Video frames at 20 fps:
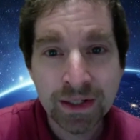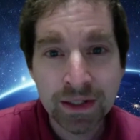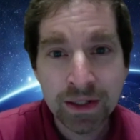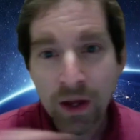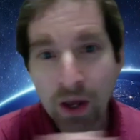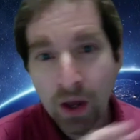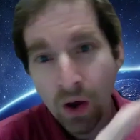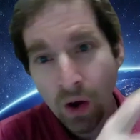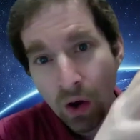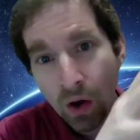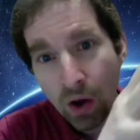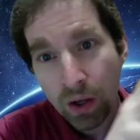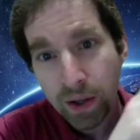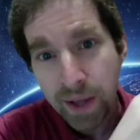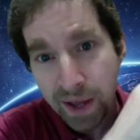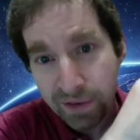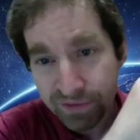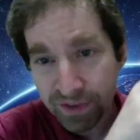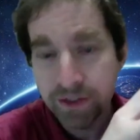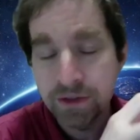in, all
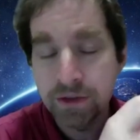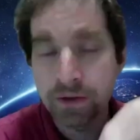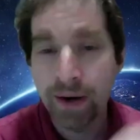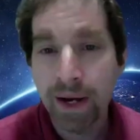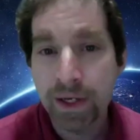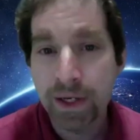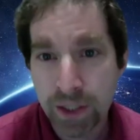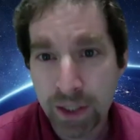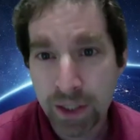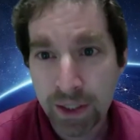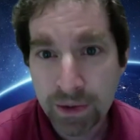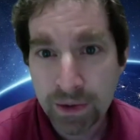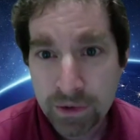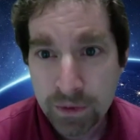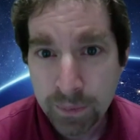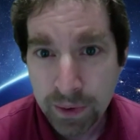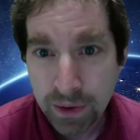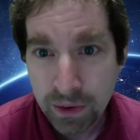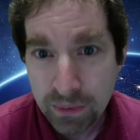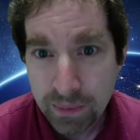have an interaction I need to
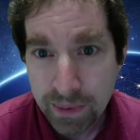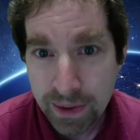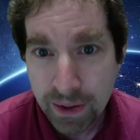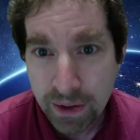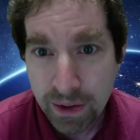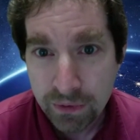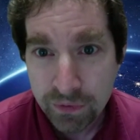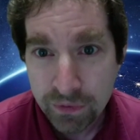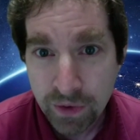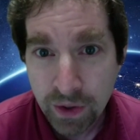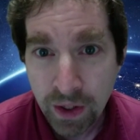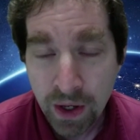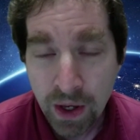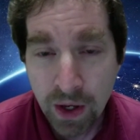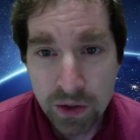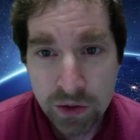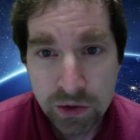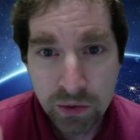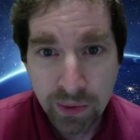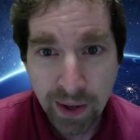be aware of.
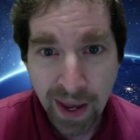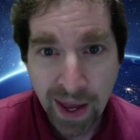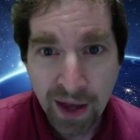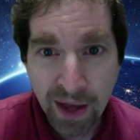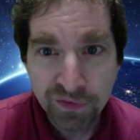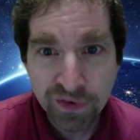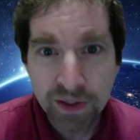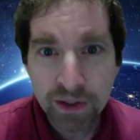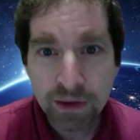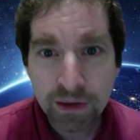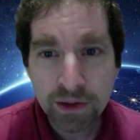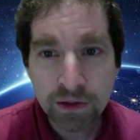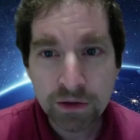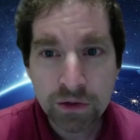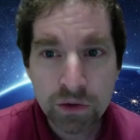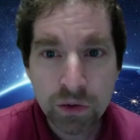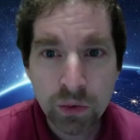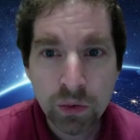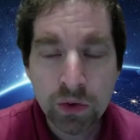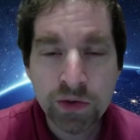So having these
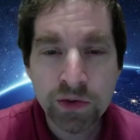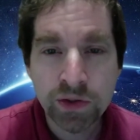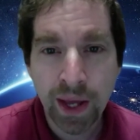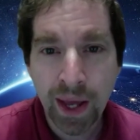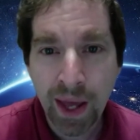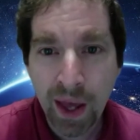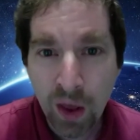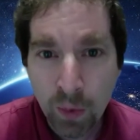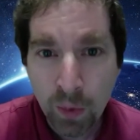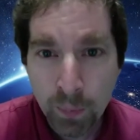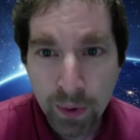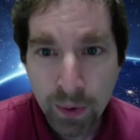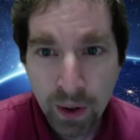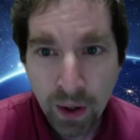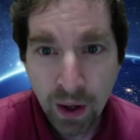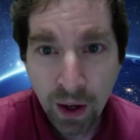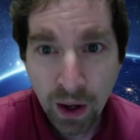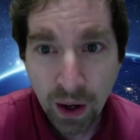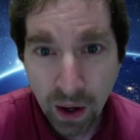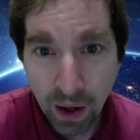tools to help
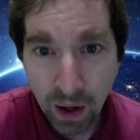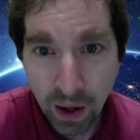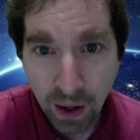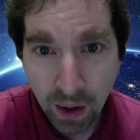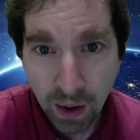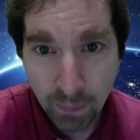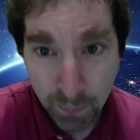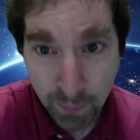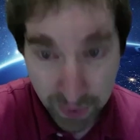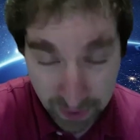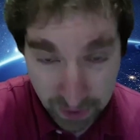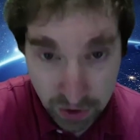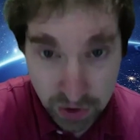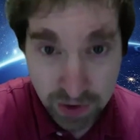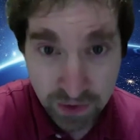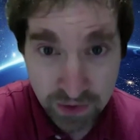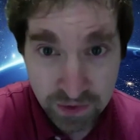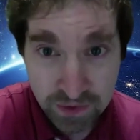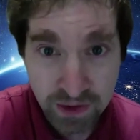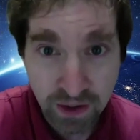
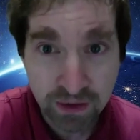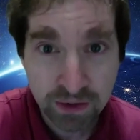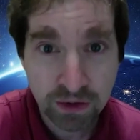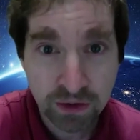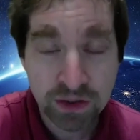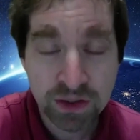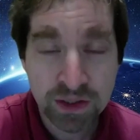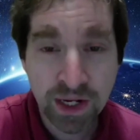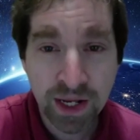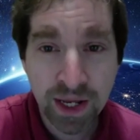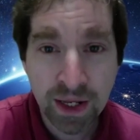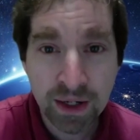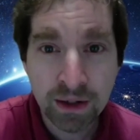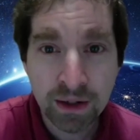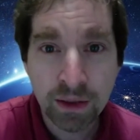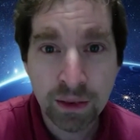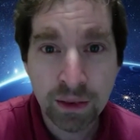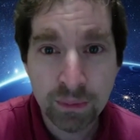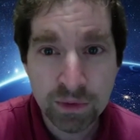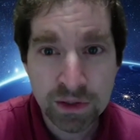patients understand
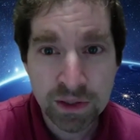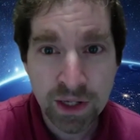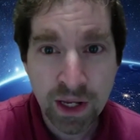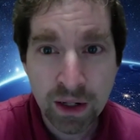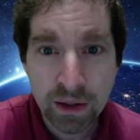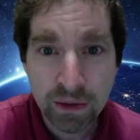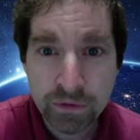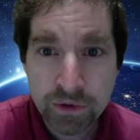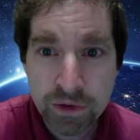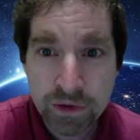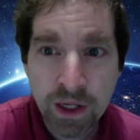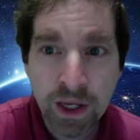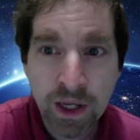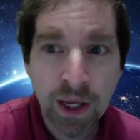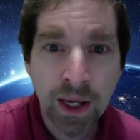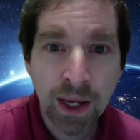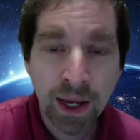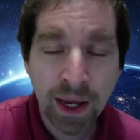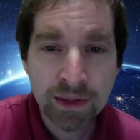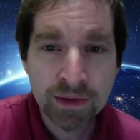themselves
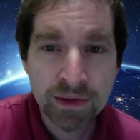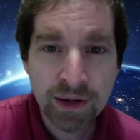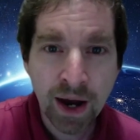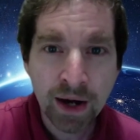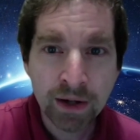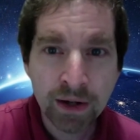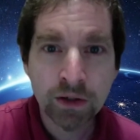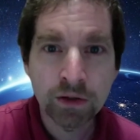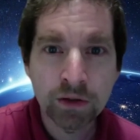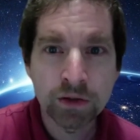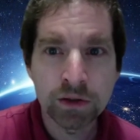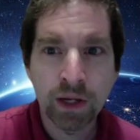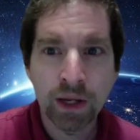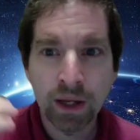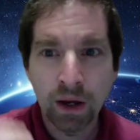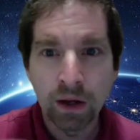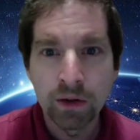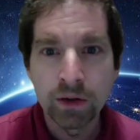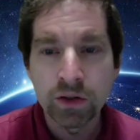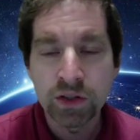and doctors
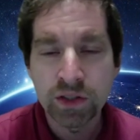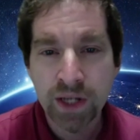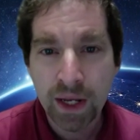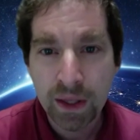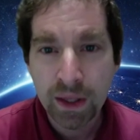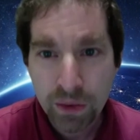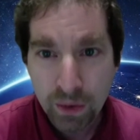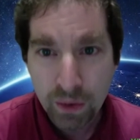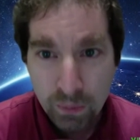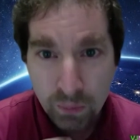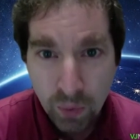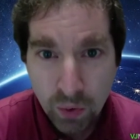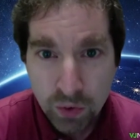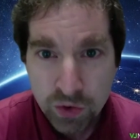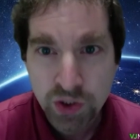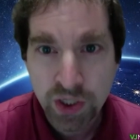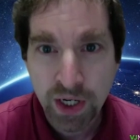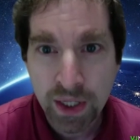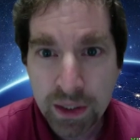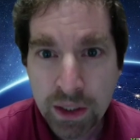to understand their
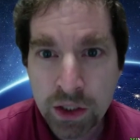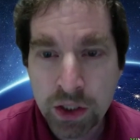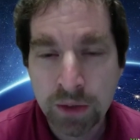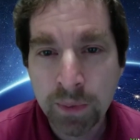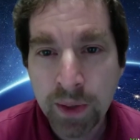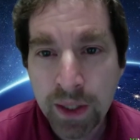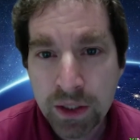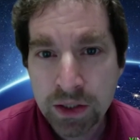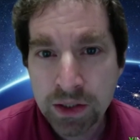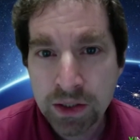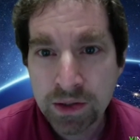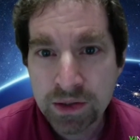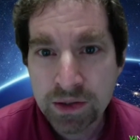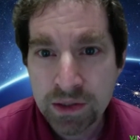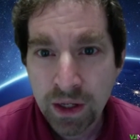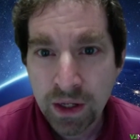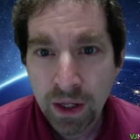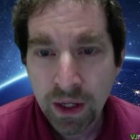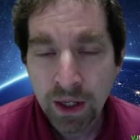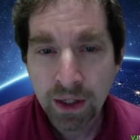most challenging patients
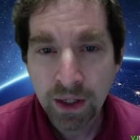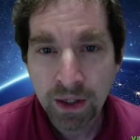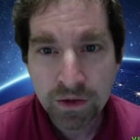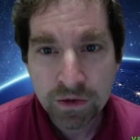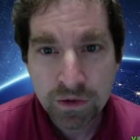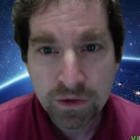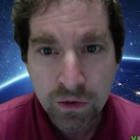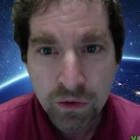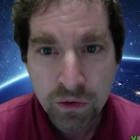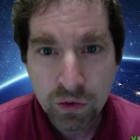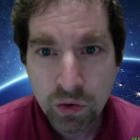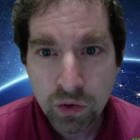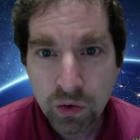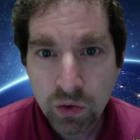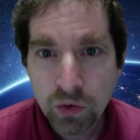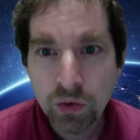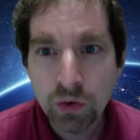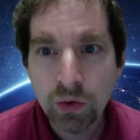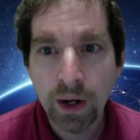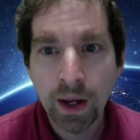is a
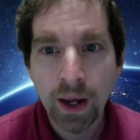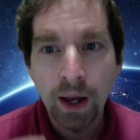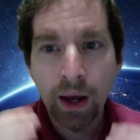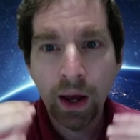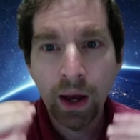new